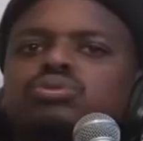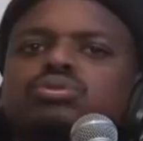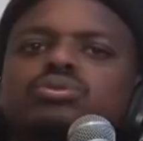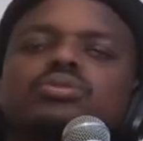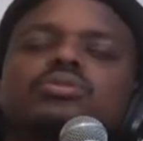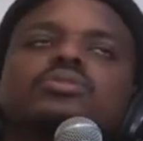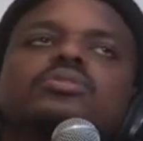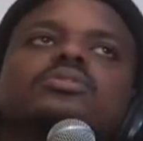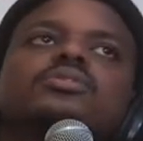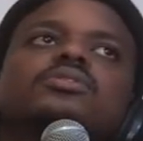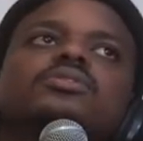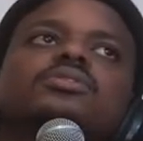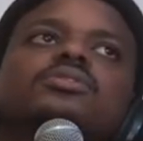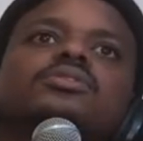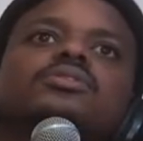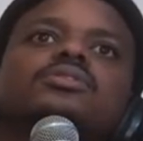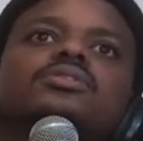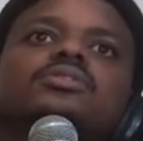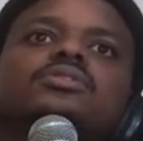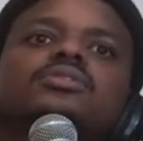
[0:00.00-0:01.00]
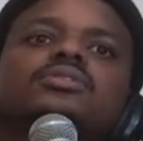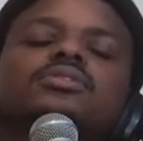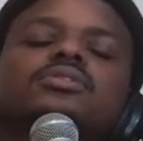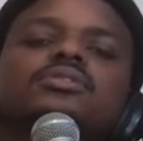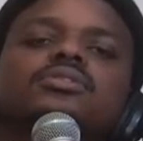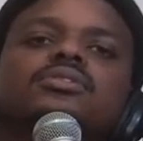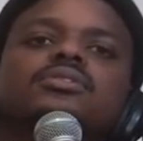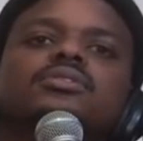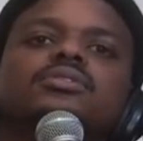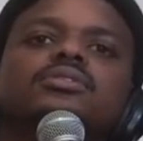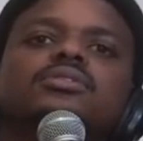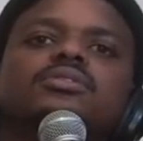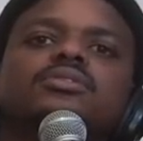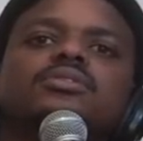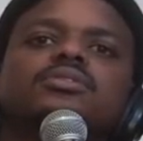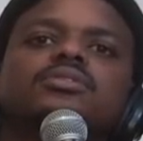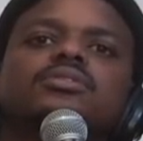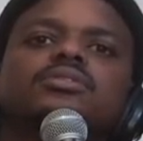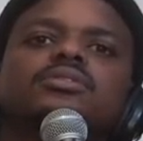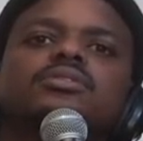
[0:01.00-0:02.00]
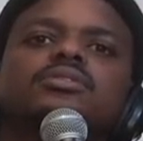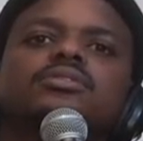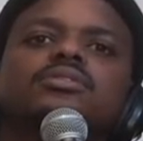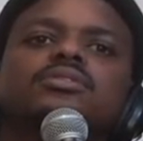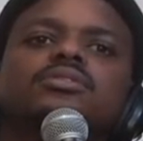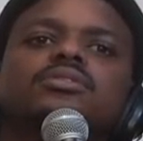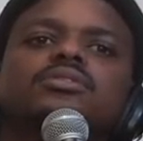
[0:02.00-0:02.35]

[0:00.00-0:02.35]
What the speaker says: (not speaking)